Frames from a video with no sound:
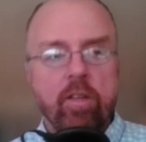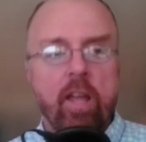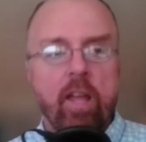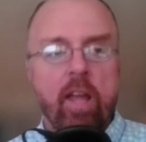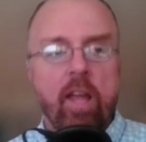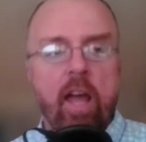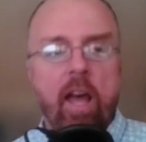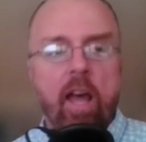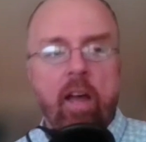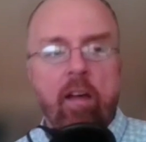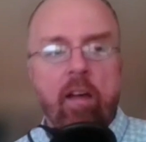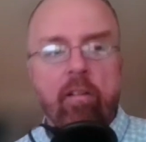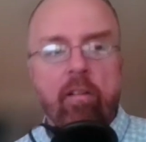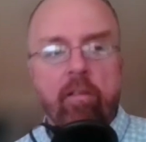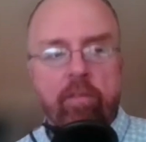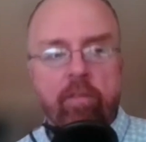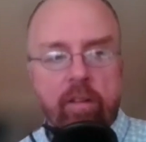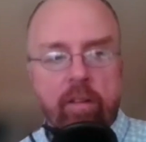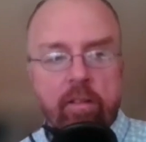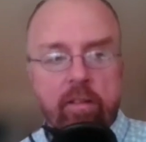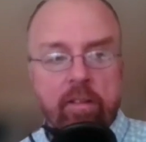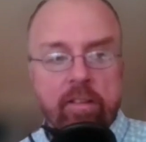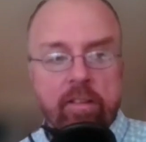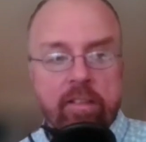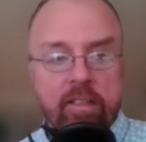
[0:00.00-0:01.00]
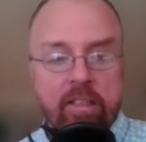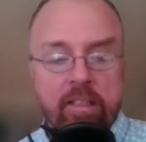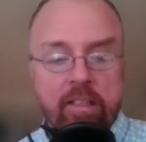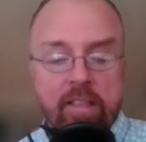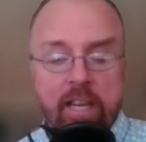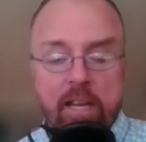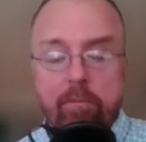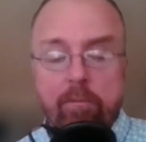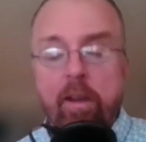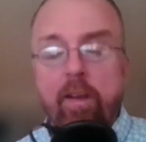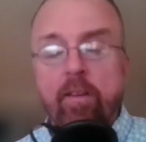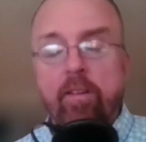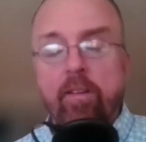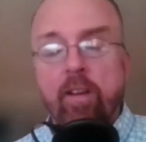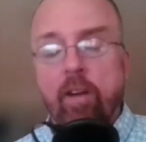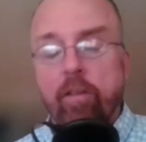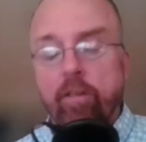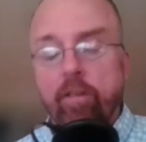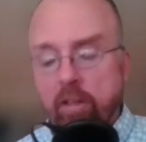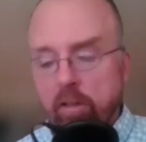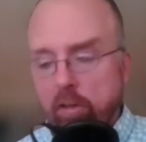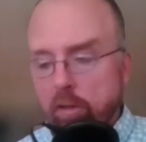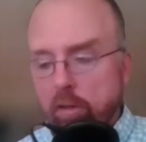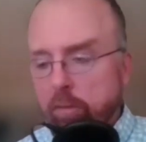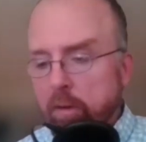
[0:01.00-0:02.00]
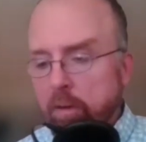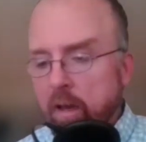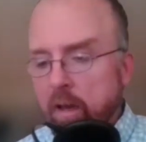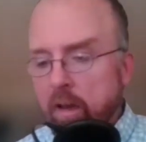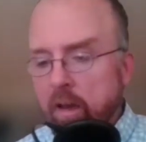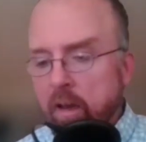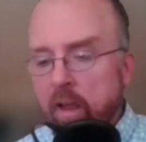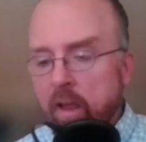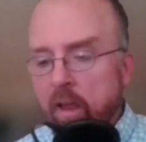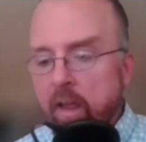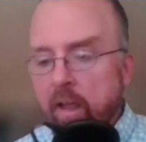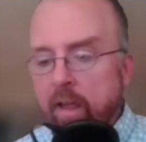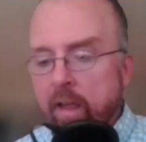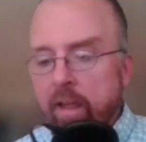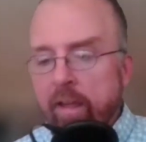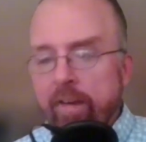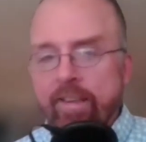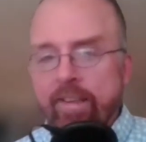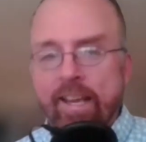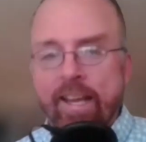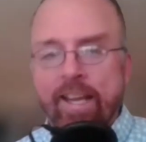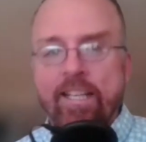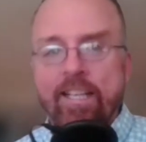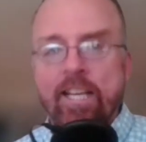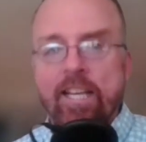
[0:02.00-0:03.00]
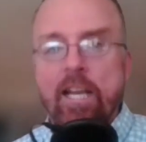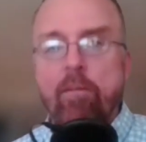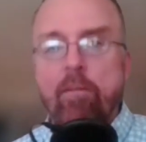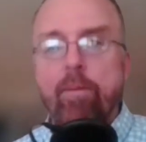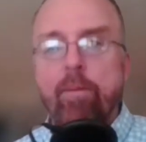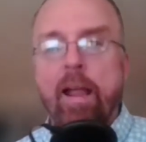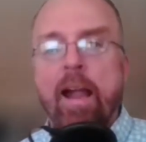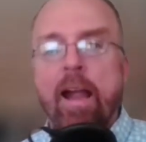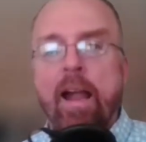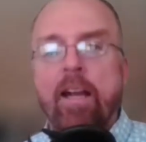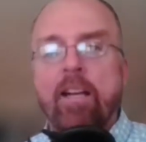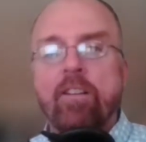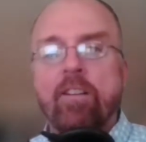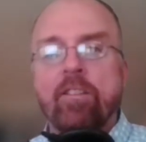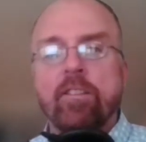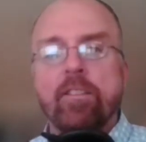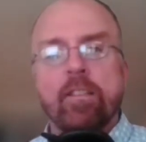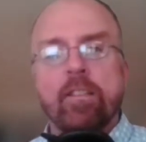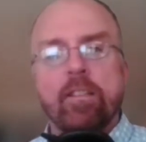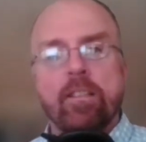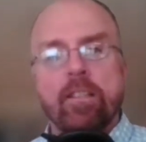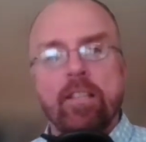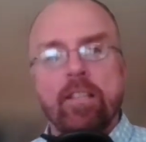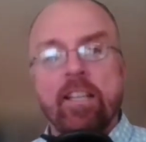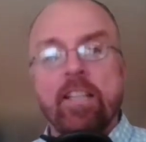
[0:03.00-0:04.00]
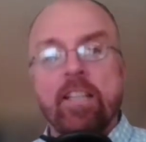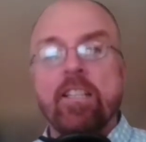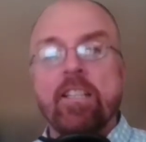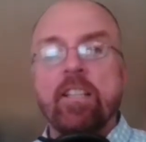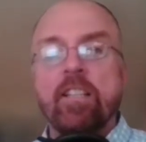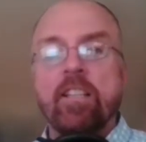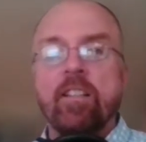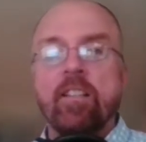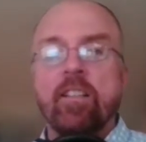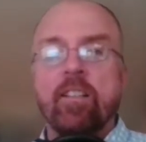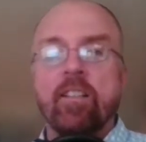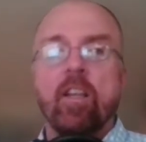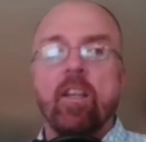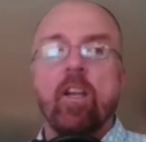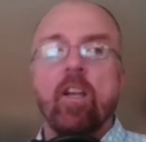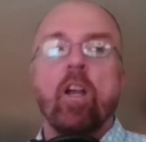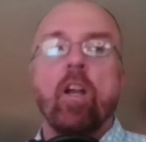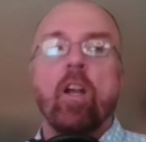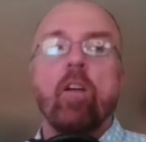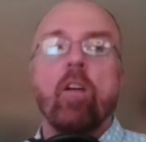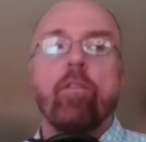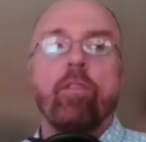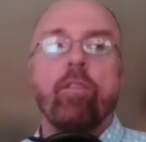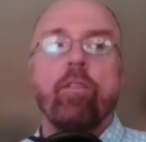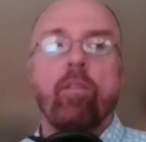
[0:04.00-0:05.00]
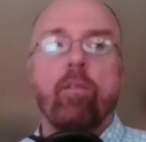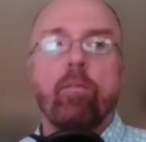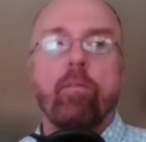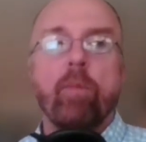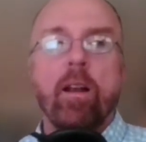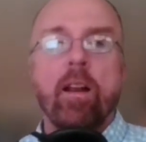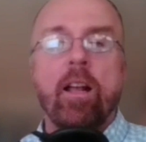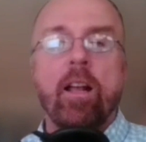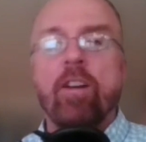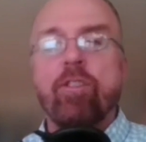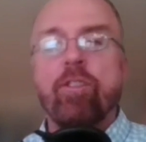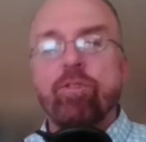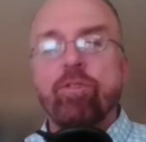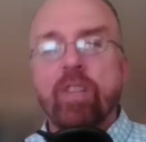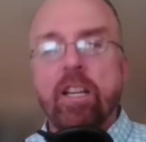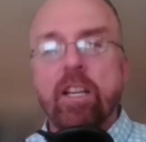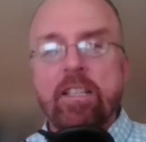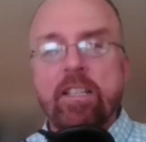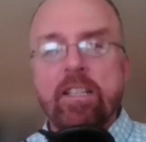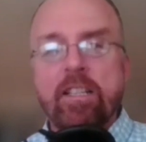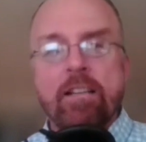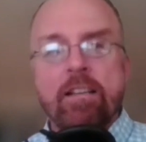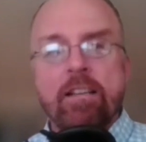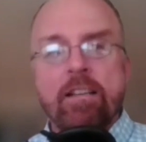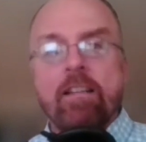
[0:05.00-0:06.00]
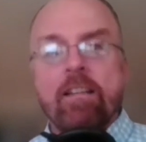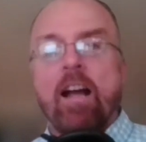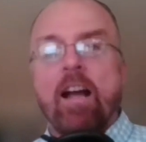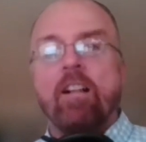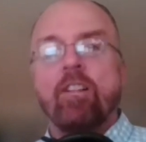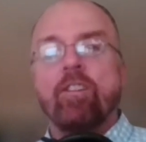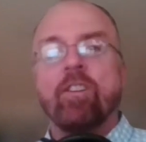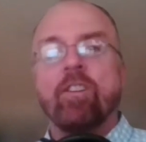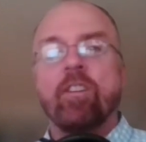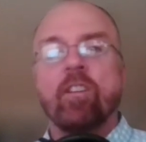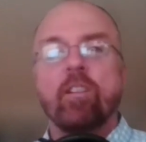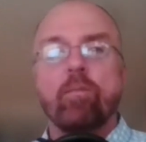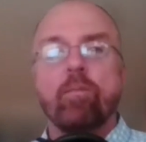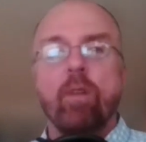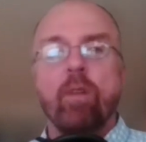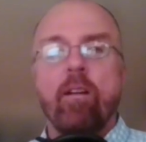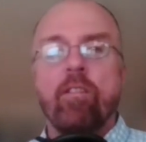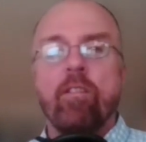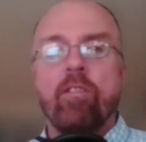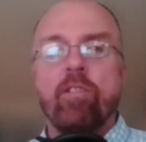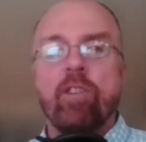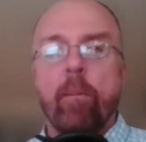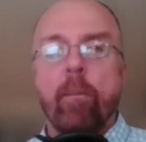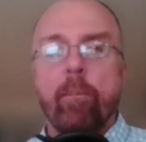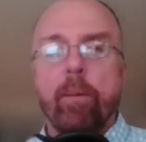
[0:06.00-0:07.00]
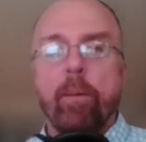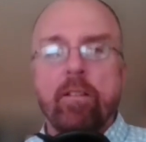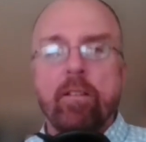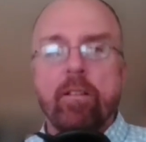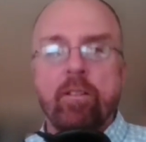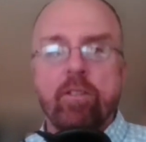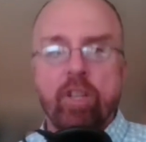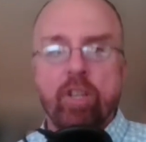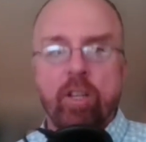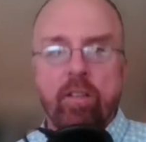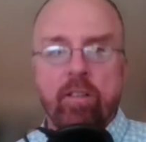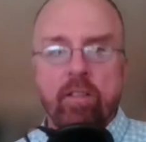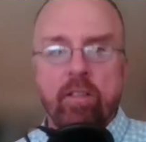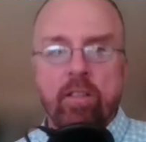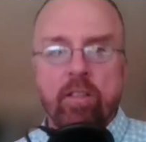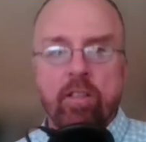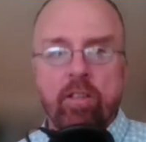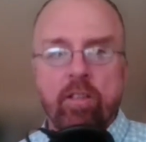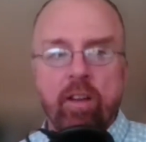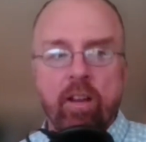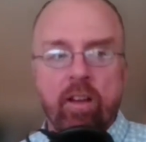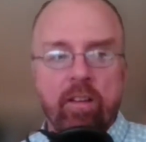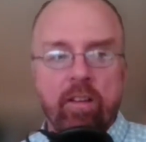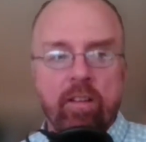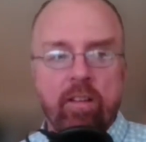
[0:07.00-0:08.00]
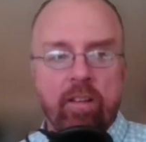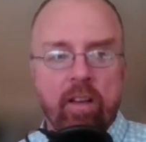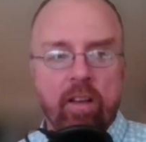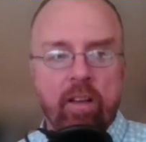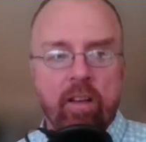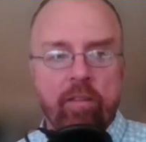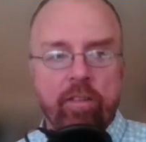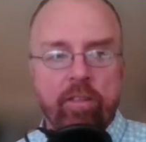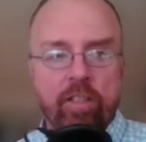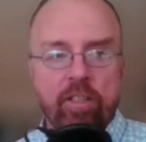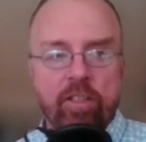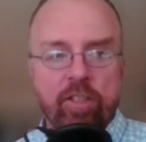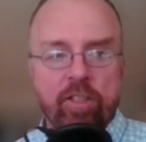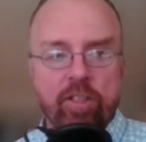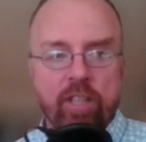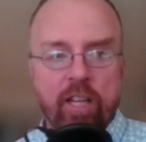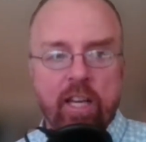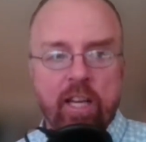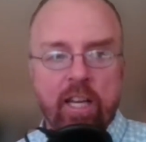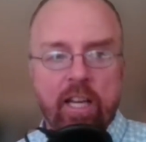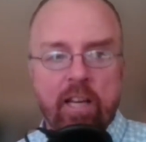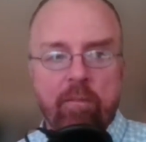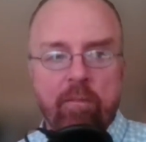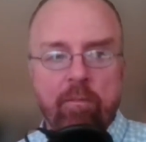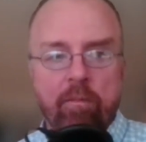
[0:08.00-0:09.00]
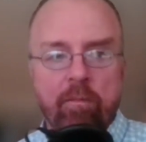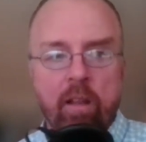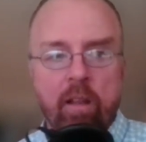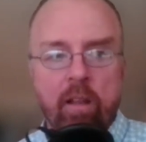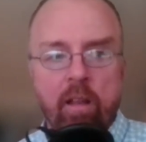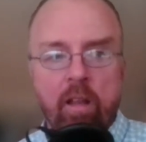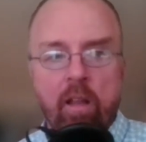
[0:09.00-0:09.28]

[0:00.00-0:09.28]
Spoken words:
to have, and this is going to date myself a little bit, a 10-game package to the Yankees for about $180, where I would jump on New Jersey Transit for each game,